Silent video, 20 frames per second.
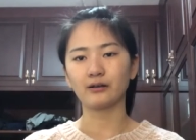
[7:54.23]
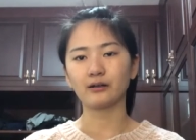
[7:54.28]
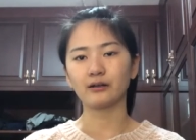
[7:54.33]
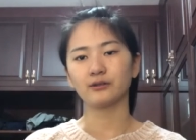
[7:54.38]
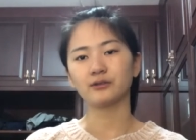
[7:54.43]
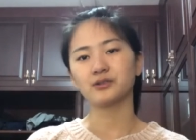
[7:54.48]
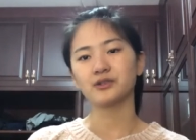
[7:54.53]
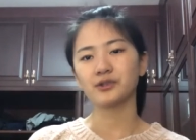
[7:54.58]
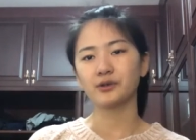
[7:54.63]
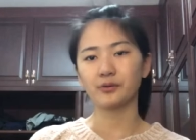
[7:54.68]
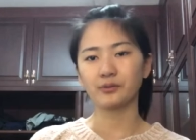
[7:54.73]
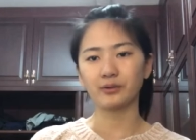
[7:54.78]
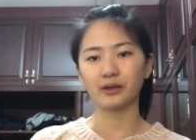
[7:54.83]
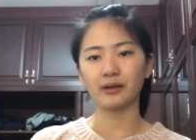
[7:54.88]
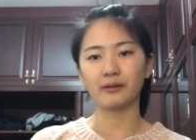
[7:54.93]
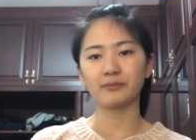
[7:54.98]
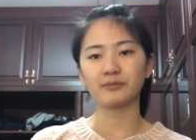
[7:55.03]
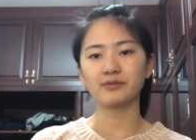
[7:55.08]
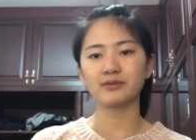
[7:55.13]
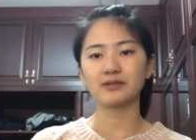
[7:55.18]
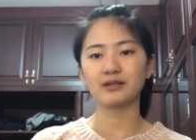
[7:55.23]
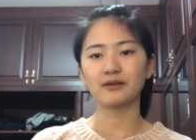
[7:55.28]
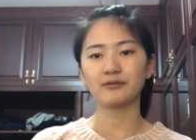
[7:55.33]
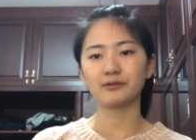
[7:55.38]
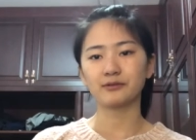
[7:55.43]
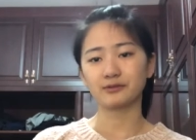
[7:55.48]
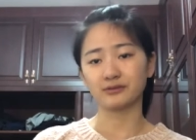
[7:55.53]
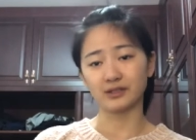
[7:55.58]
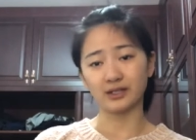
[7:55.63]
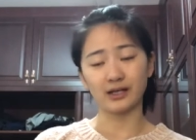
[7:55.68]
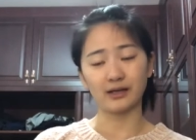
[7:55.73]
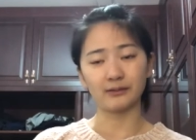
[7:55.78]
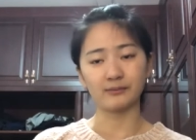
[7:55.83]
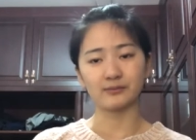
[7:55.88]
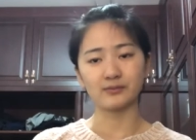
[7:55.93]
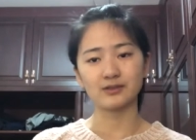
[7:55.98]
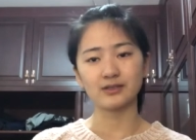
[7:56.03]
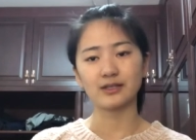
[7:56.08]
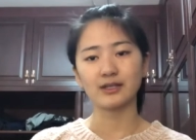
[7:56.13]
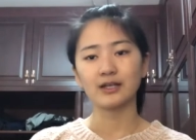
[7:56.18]
showed up several
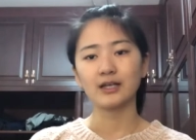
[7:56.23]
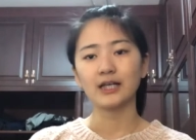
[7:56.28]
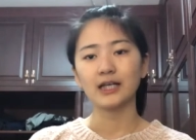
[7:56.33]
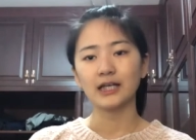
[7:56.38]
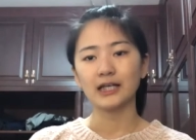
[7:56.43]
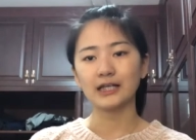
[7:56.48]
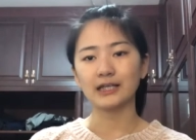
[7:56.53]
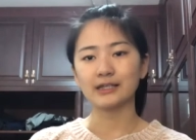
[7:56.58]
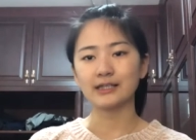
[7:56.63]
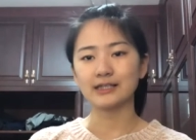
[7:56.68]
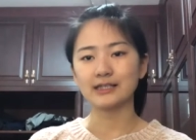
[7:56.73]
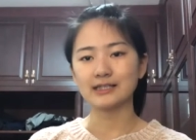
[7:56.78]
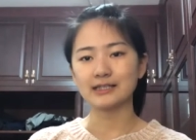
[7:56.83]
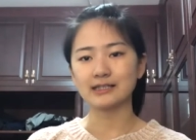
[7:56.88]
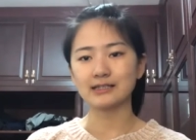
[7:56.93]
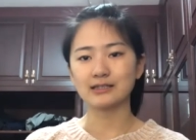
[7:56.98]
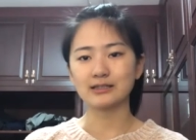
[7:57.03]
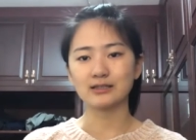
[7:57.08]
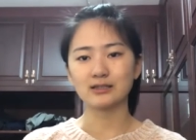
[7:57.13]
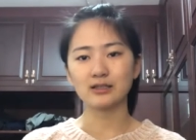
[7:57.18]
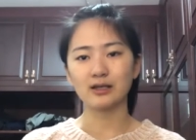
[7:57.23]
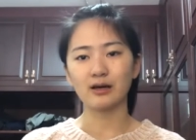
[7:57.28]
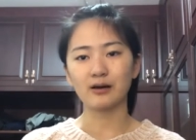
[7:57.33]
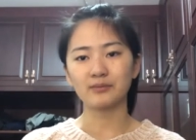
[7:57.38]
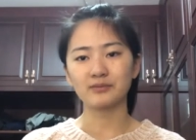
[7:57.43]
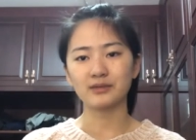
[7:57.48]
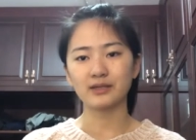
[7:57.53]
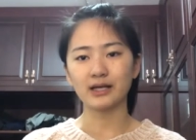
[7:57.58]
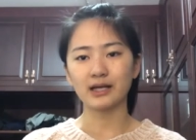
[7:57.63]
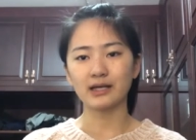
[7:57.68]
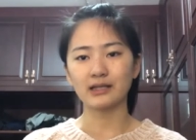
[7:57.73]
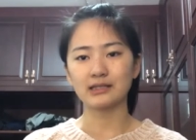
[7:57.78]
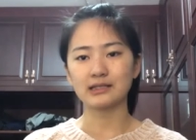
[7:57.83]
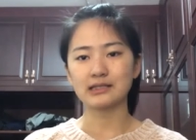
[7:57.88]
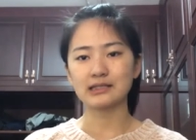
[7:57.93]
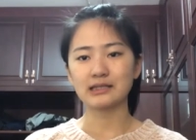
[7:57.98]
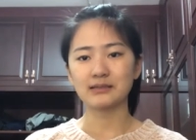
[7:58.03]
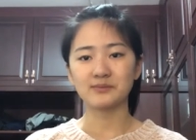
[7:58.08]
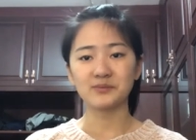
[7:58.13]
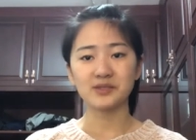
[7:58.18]
times in the top 10
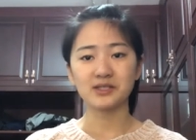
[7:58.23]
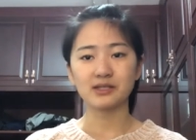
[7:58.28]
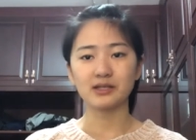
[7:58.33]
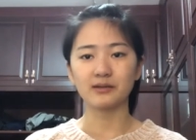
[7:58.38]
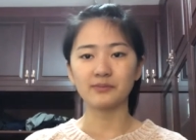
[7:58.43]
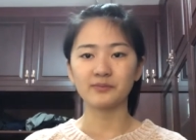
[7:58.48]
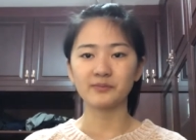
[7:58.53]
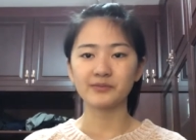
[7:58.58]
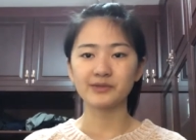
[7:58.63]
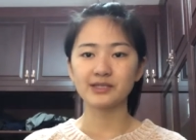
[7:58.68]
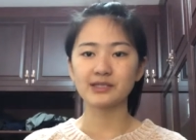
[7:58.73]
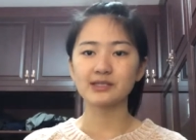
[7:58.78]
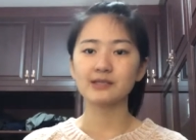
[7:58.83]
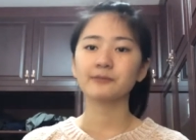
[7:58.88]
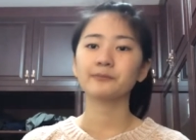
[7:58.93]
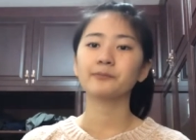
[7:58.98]
symptoms.